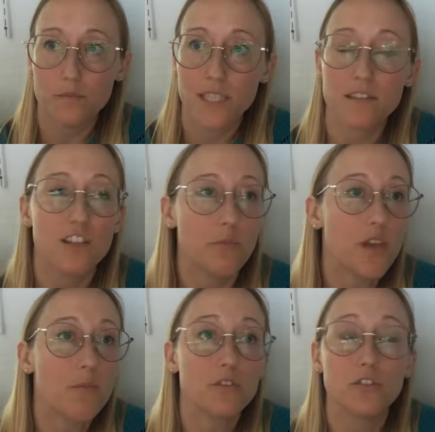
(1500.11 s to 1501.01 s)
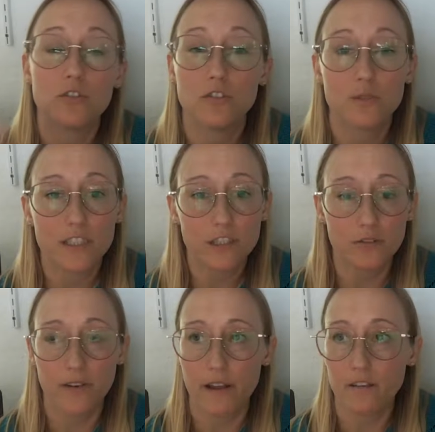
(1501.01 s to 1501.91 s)
Now, some people just do it
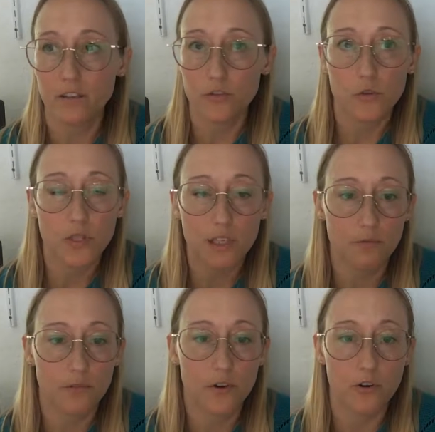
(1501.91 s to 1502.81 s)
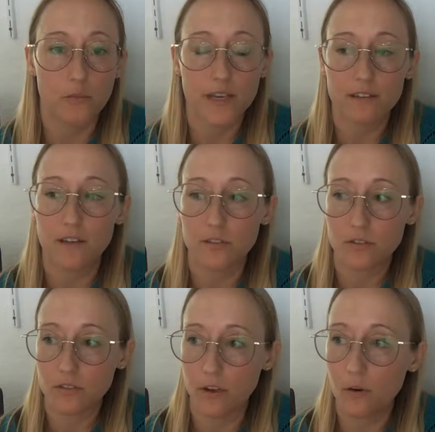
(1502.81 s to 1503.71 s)
year round to keep varroa mite
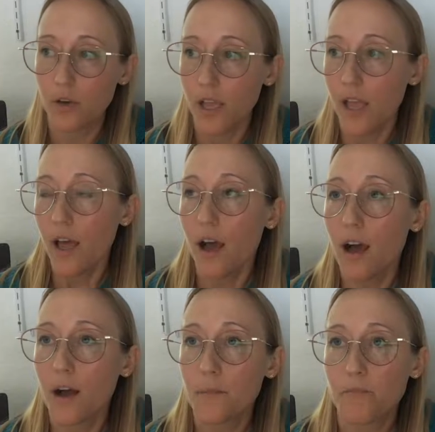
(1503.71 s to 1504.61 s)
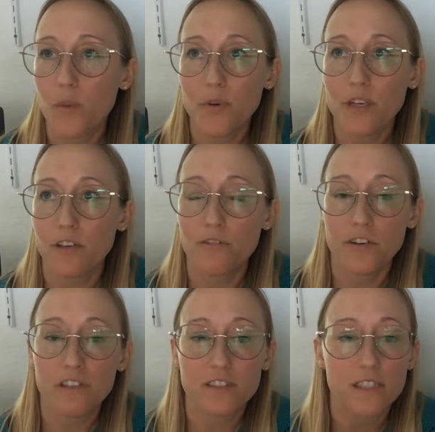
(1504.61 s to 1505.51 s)
levels low. But at the
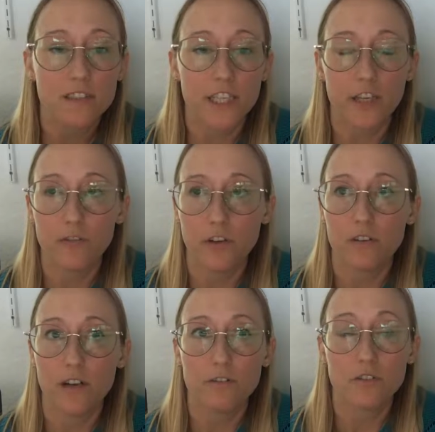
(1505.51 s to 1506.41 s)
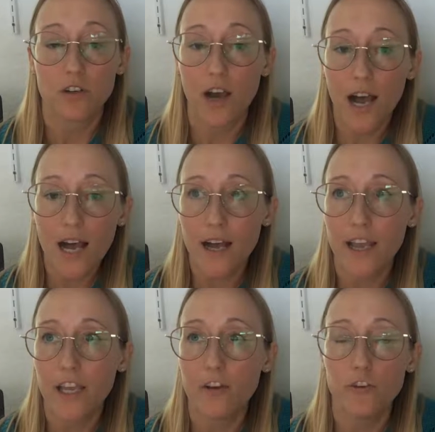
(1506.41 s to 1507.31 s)
very least, if your levels are
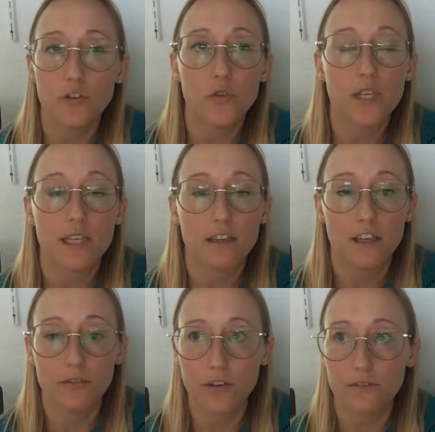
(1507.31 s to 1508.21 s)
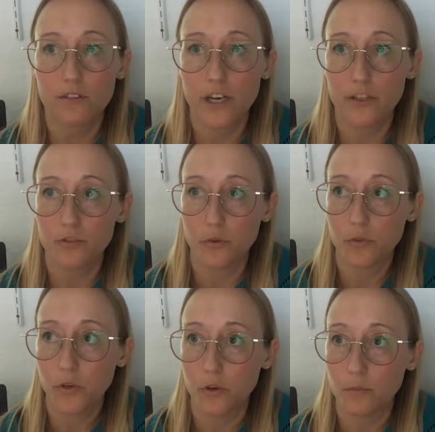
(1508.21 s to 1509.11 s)
high, you can get rid of a lot of drone
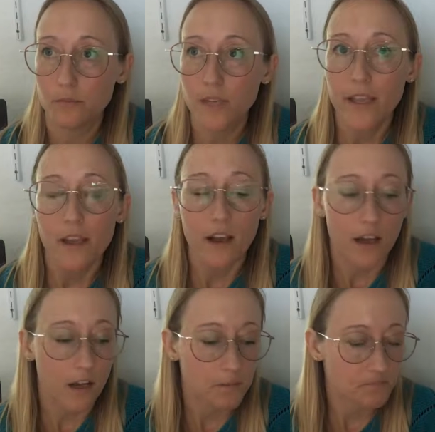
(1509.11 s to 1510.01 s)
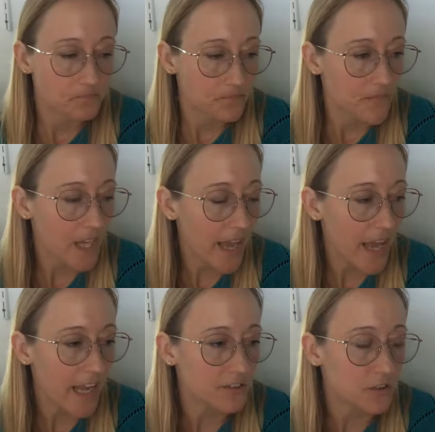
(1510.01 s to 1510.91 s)
comb.
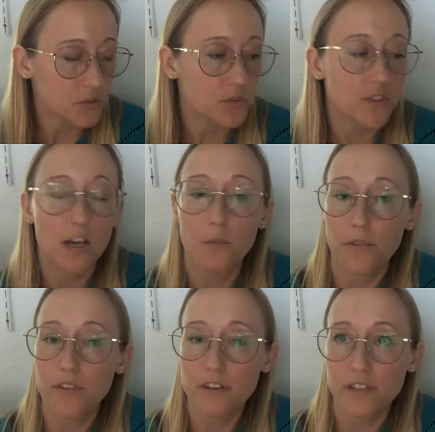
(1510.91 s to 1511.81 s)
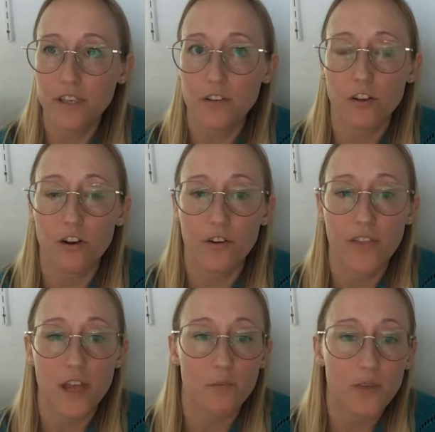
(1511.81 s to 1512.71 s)
And so some theories are
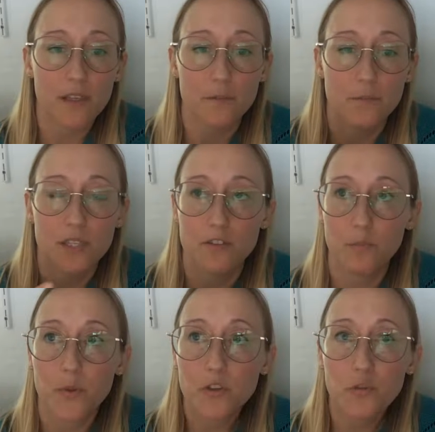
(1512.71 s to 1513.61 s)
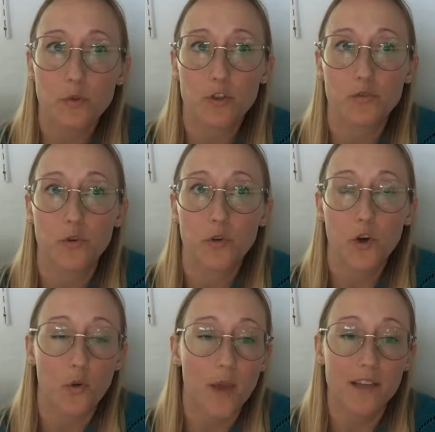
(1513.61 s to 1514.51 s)
that bees build more drone
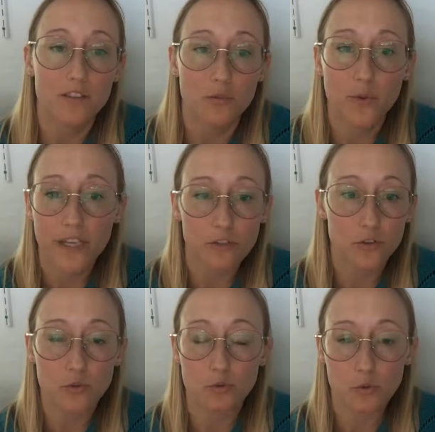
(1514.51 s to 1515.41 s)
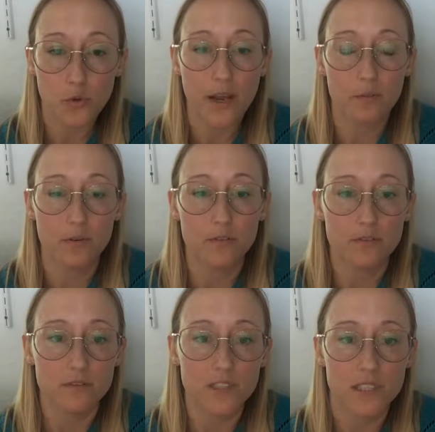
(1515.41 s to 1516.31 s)
comb as a way to trap
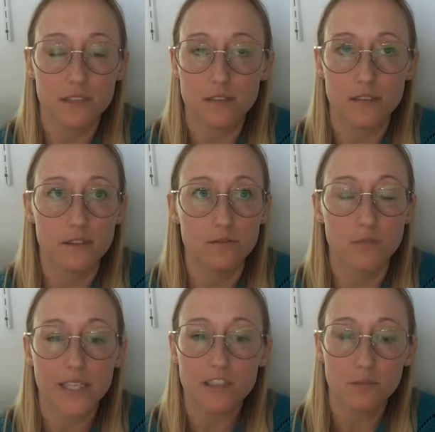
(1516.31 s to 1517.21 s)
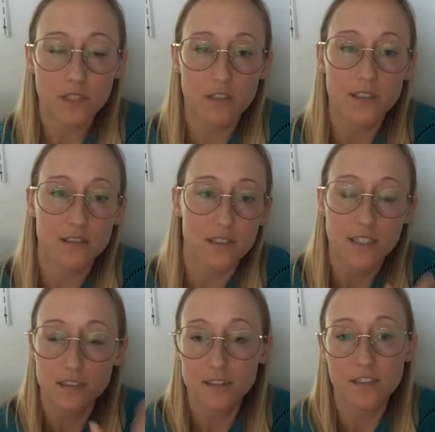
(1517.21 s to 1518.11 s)
these mites, because
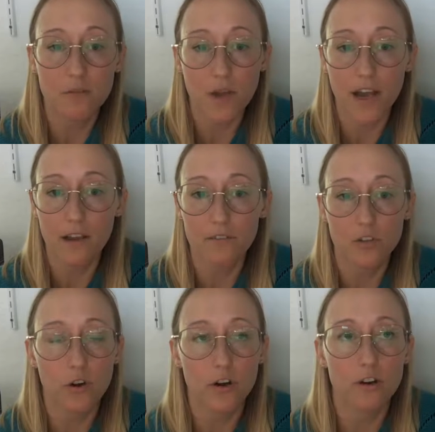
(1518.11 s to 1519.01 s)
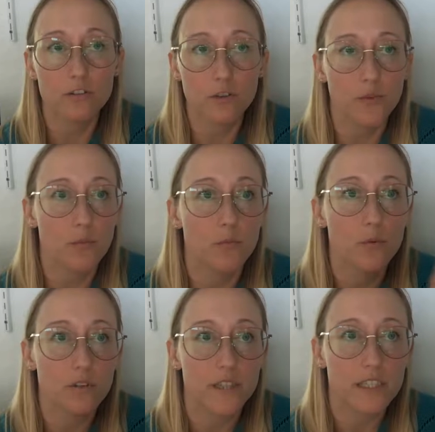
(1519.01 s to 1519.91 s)
then some hives are a little bit
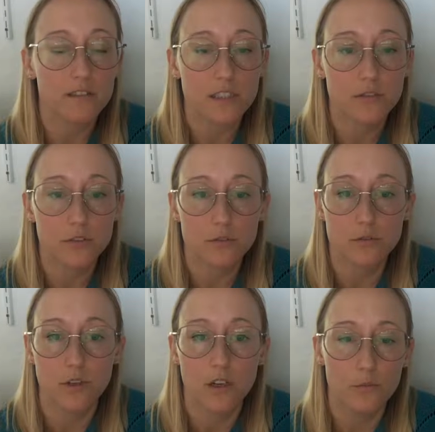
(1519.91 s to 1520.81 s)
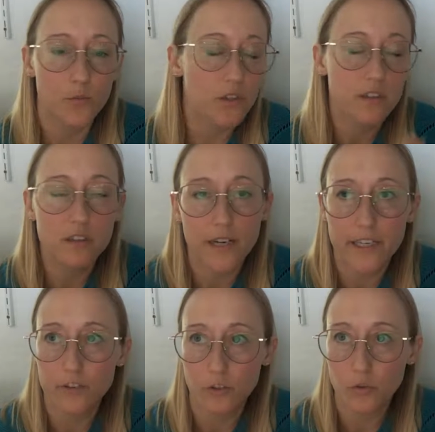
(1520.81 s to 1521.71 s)
more likely to, more
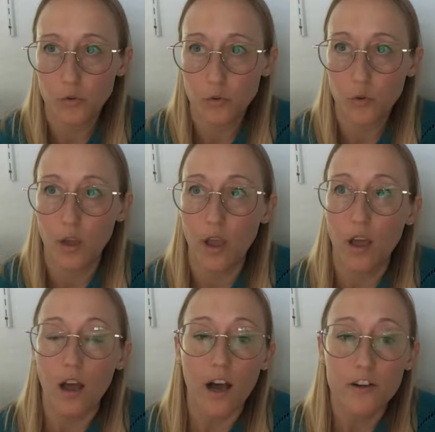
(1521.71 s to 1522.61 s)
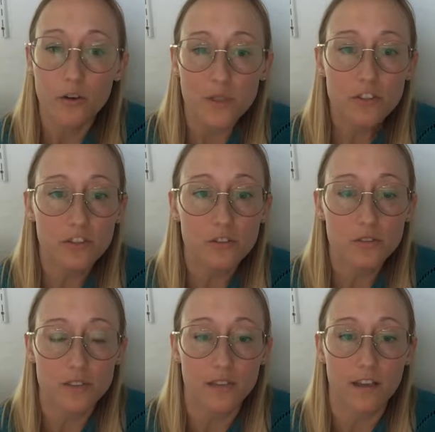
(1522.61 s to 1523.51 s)
inclined to go into
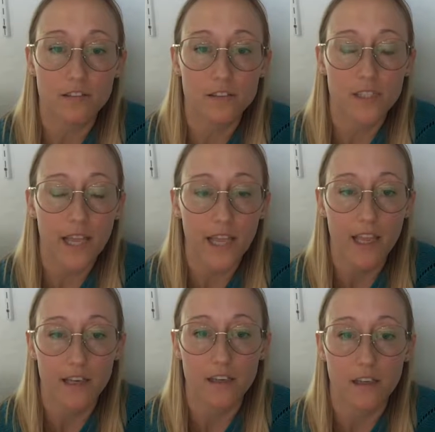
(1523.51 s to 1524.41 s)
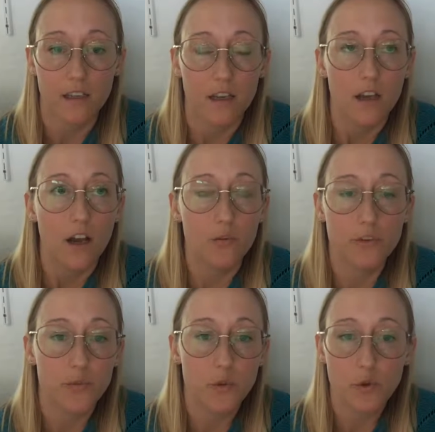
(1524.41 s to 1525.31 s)
those cells and
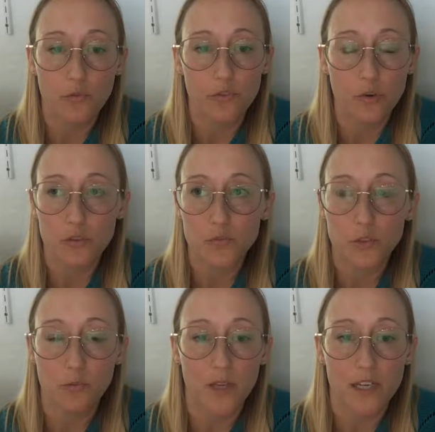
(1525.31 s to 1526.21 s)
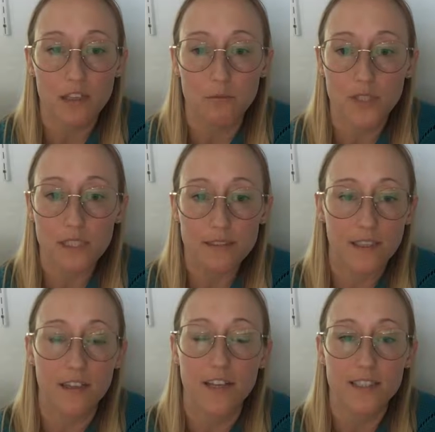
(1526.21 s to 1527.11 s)
remove those pupating bees,
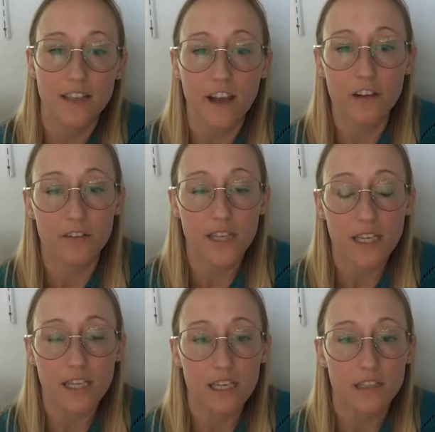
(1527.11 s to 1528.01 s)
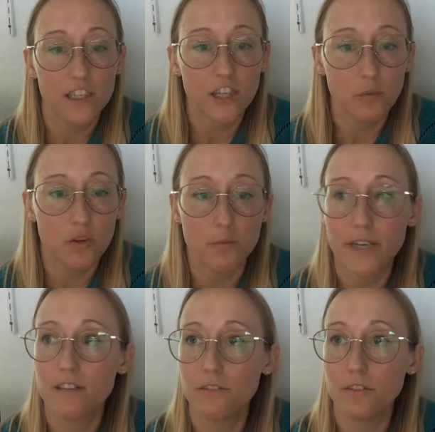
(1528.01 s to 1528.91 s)
and that's how they keep their
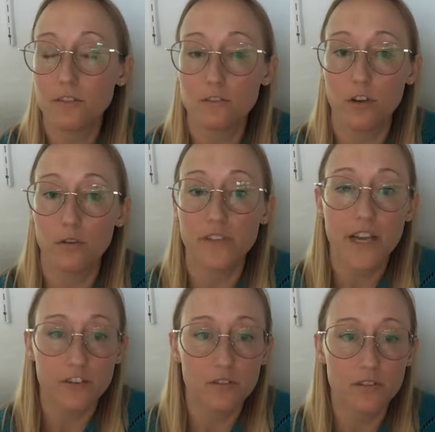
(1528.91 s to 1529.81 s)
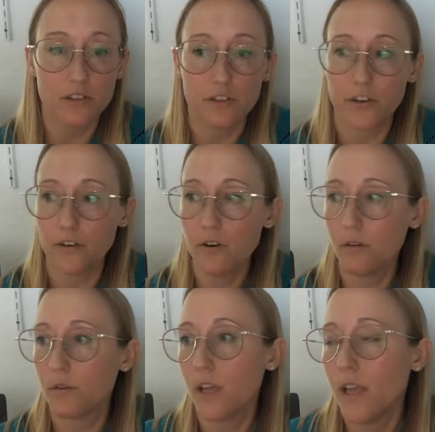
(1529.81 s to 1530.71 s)
mite levels low naturally on their
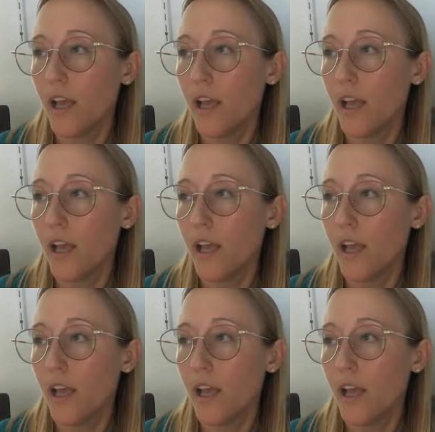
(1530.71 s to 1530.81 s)
own.